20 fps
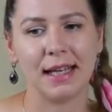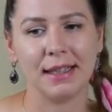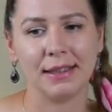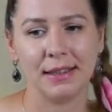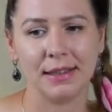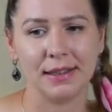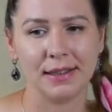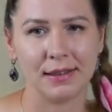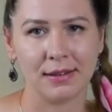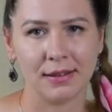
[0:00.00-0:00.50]
I
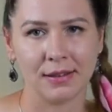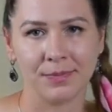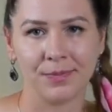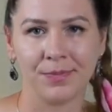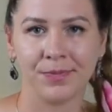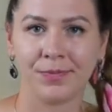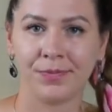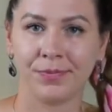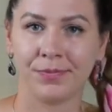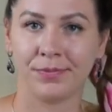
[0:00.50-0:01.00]
need
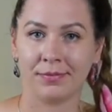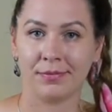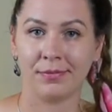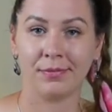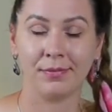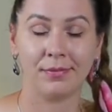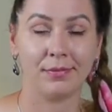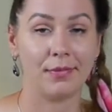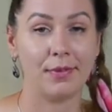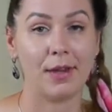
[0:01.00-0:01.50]

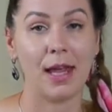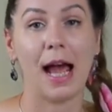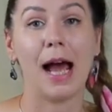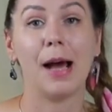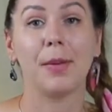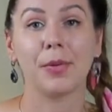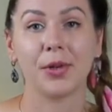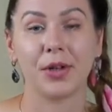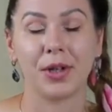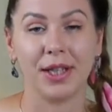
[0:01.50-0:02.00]
the
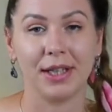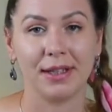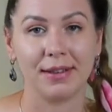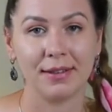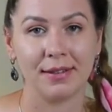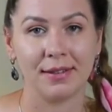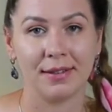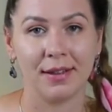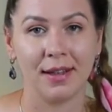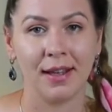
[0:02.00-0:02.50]
upgrade.